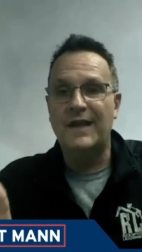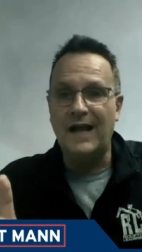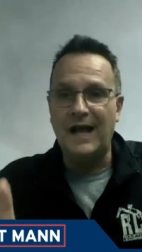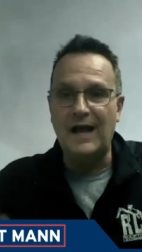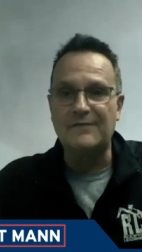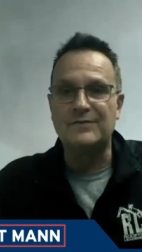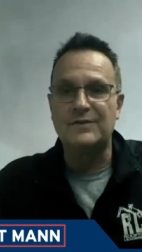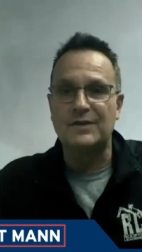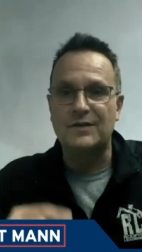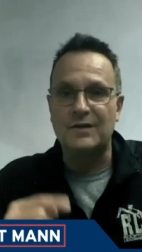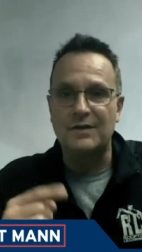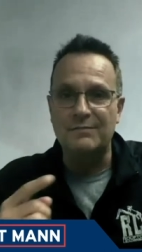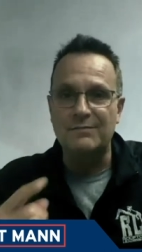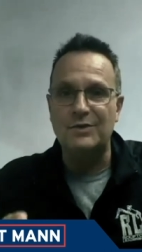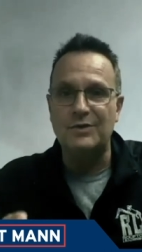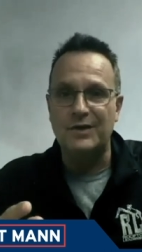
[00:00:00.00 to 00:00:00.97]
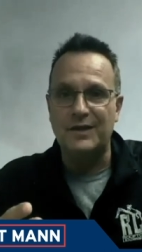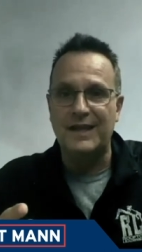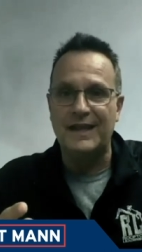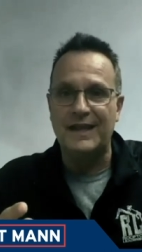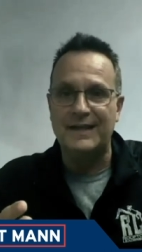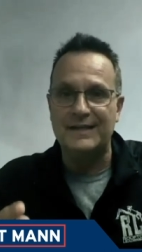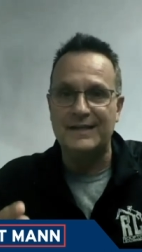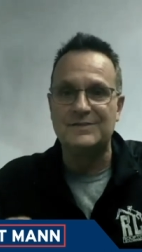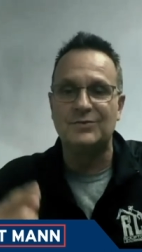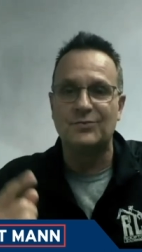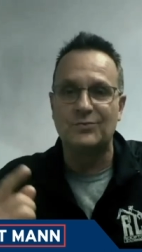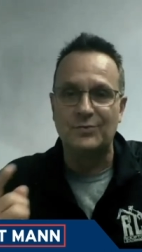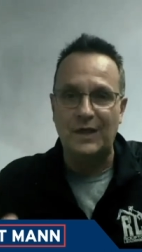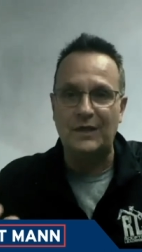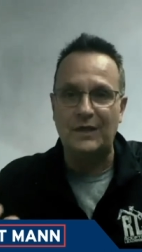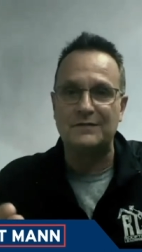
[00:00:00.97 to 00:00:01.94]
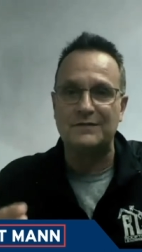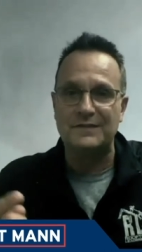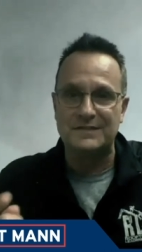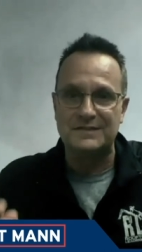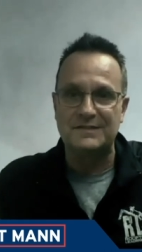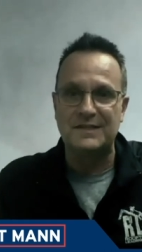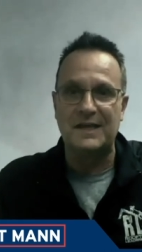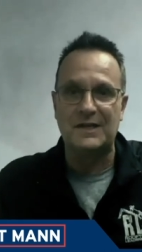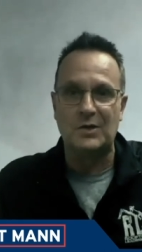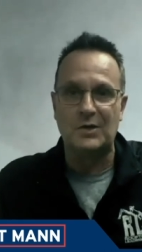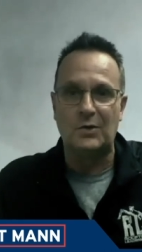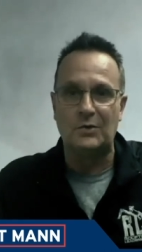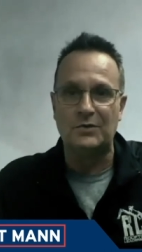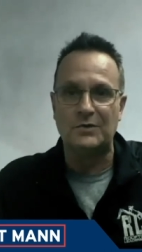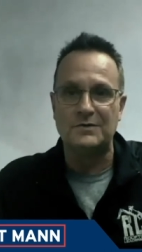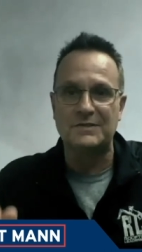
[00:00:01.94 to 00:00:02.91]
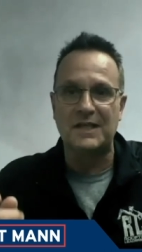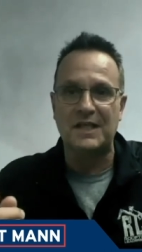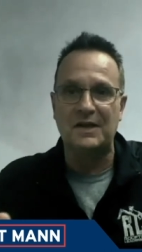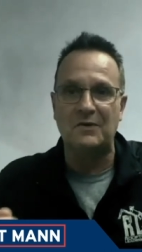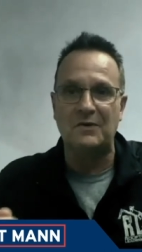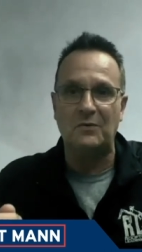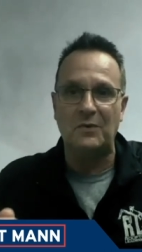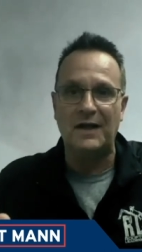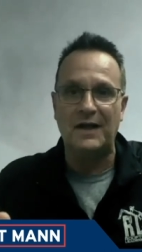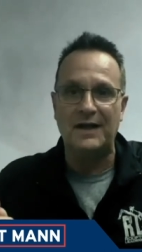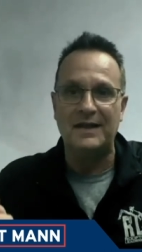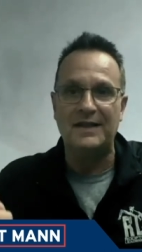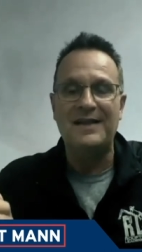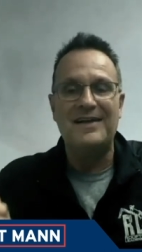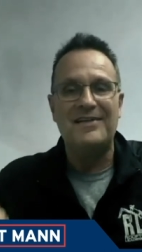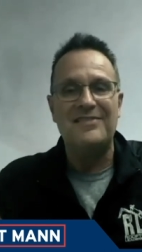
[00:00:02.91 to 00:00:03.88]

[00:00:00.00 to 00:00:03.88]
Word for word: have to communicate it to relevant stakeholders in a way